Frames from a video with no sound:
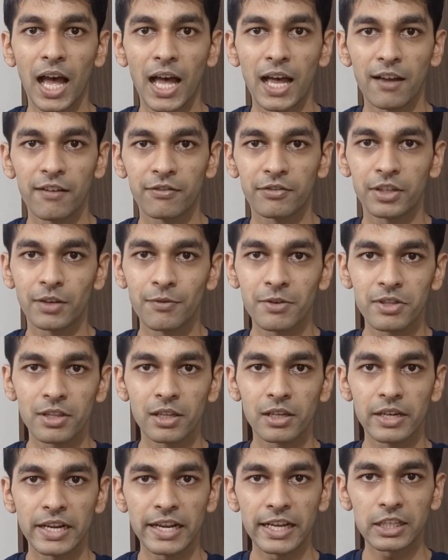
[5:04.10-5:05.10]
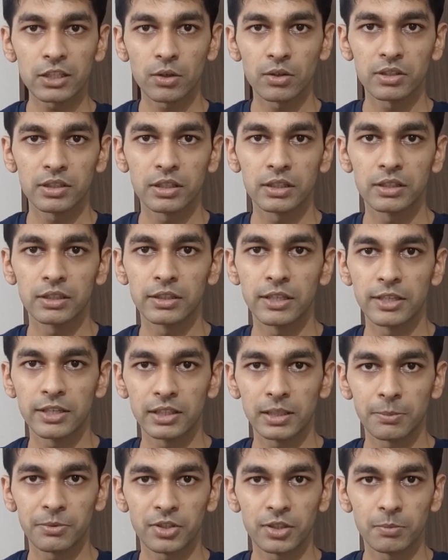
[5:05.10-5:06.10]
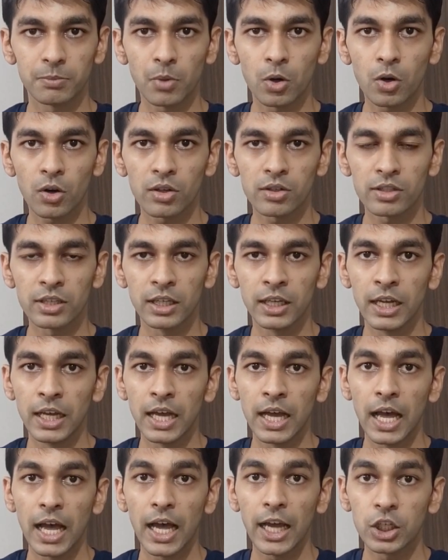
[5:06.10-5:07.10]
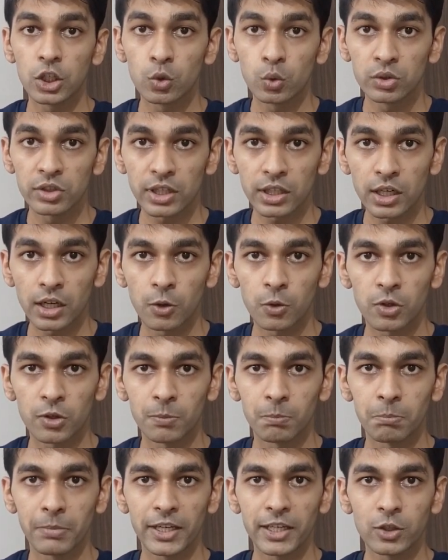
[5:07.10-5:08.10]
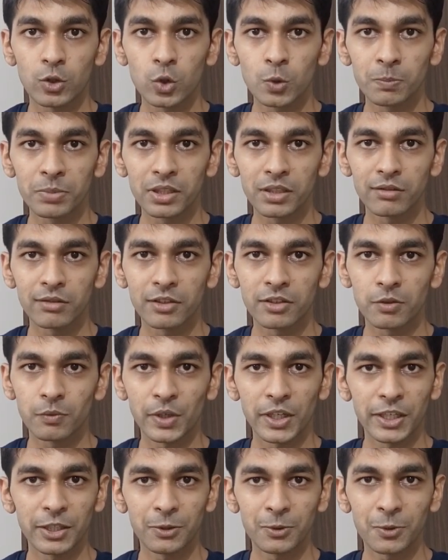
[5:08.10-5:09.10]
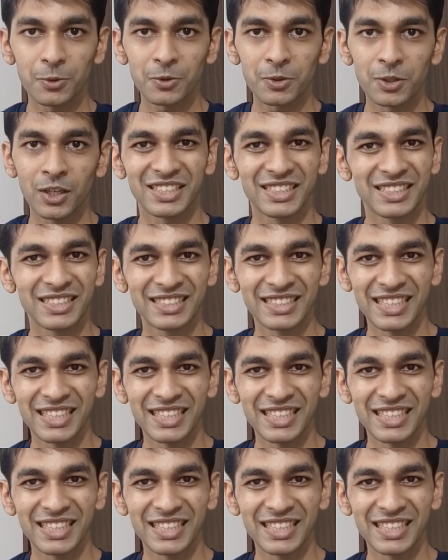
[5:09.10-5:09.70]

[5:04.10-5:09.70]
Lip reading: I have given the links on the description box, and do check out my 2 previous videos.